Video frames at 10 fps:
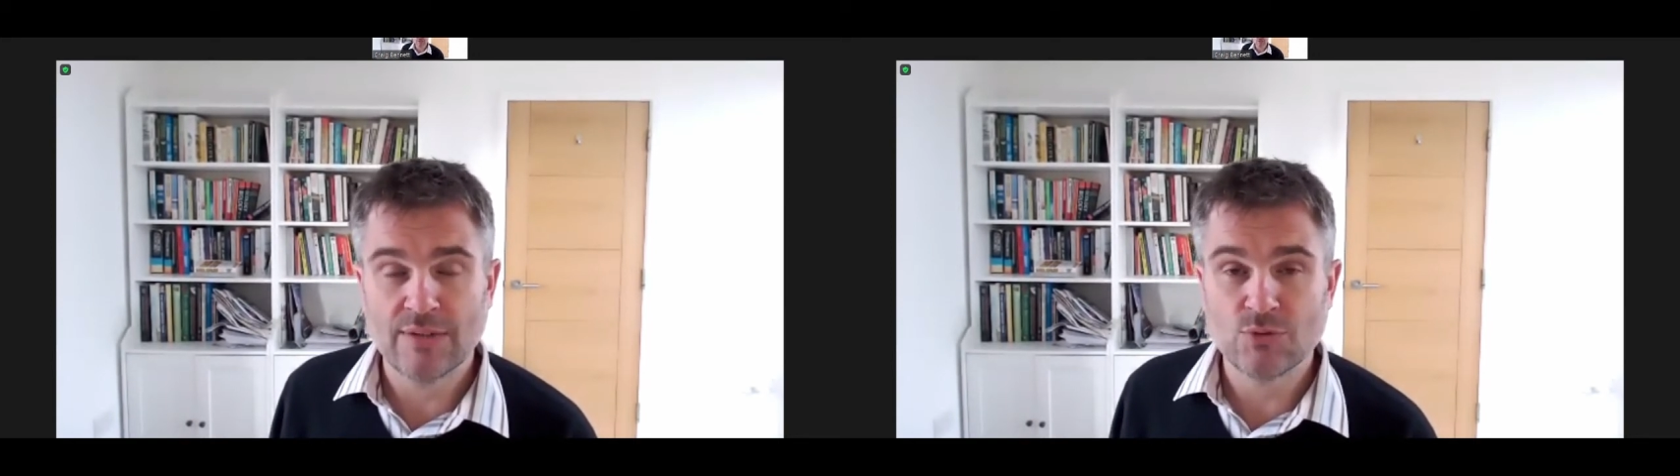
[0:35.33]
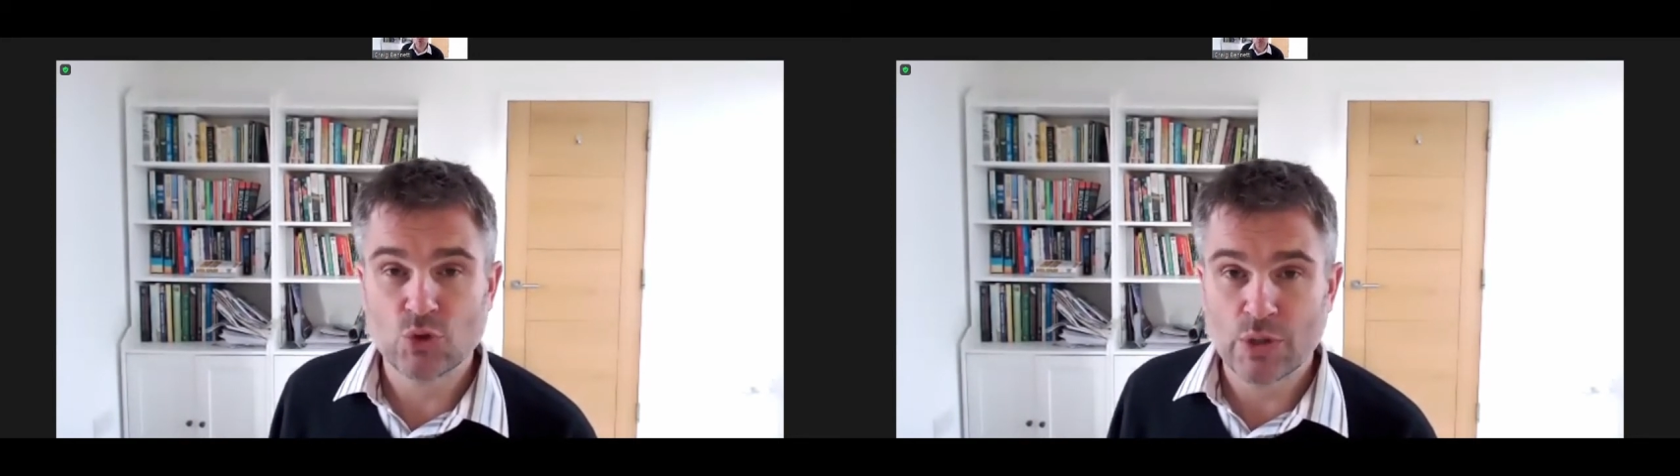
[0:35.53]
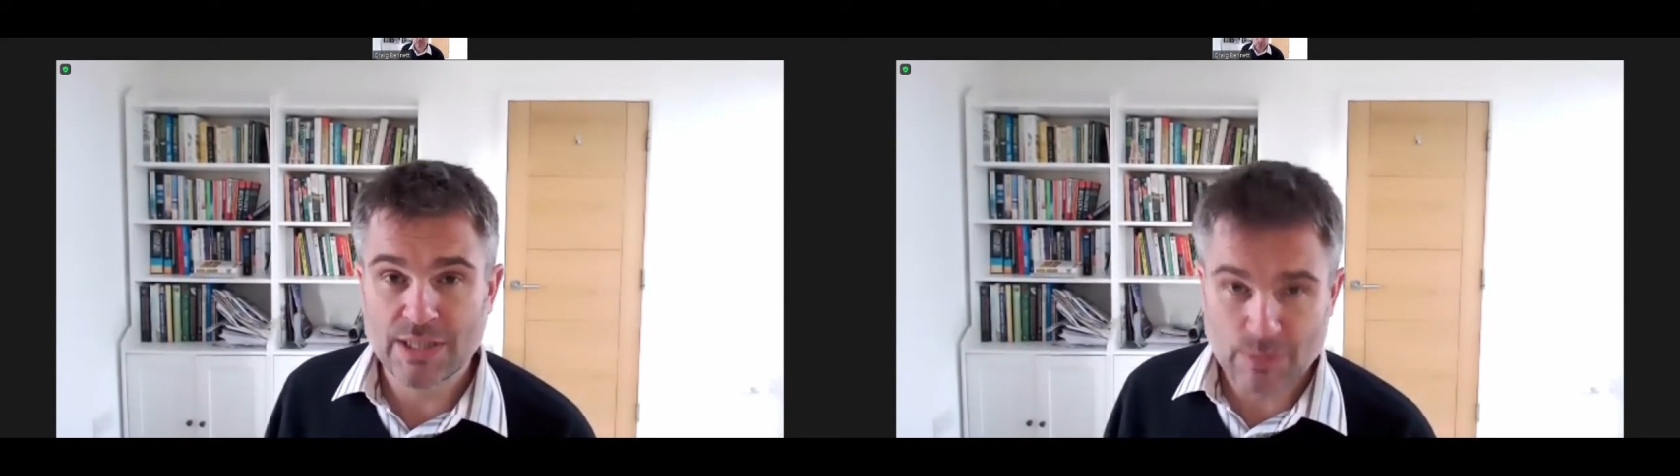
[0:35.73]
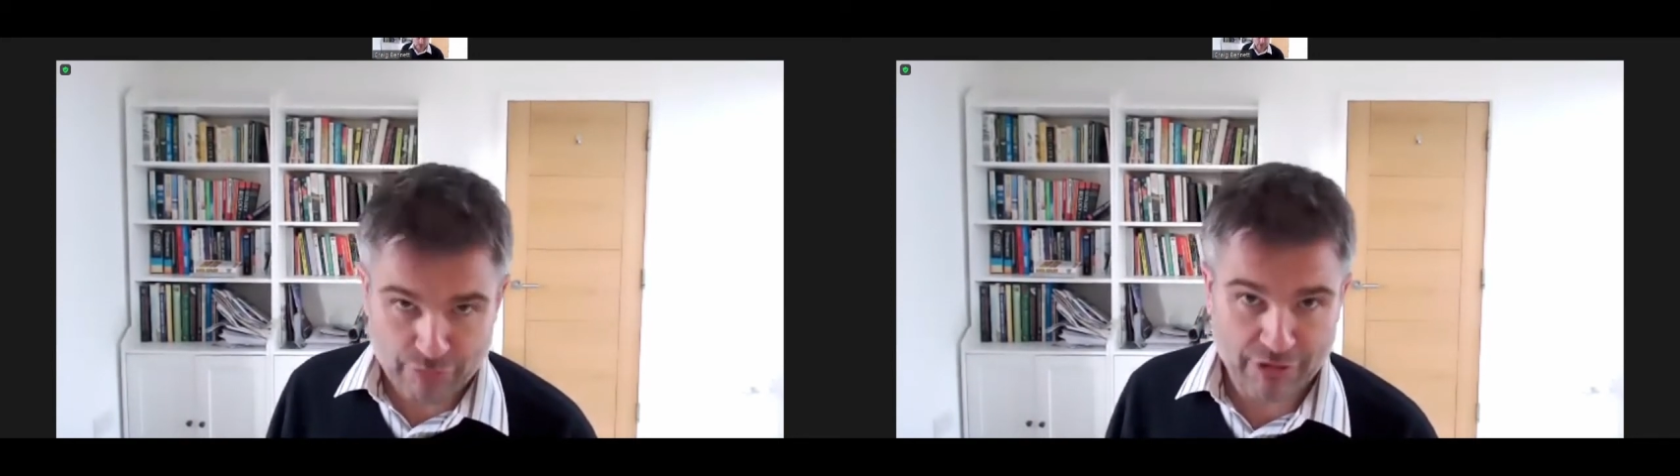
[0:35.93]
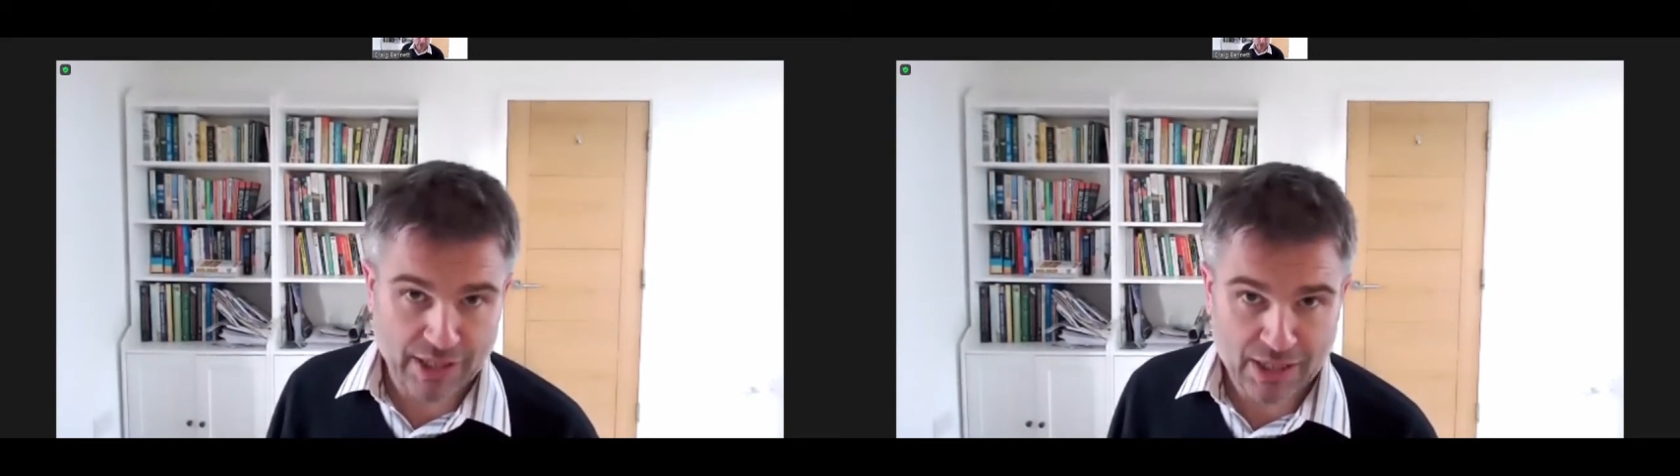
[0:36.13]
and trying to
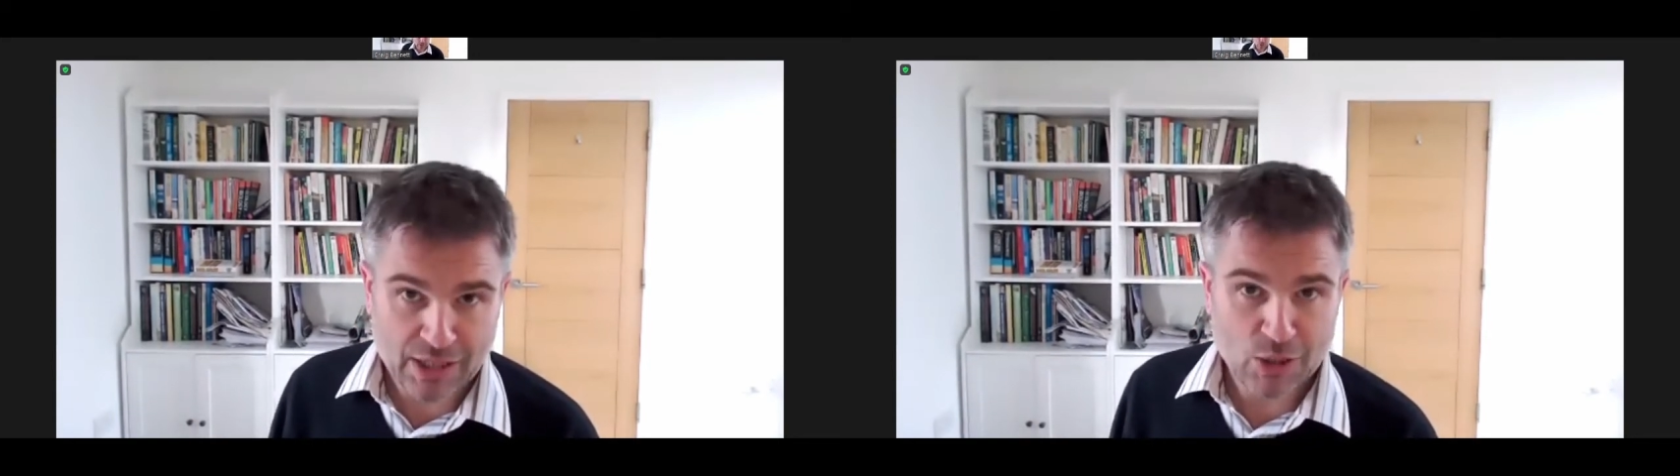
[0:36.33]
bring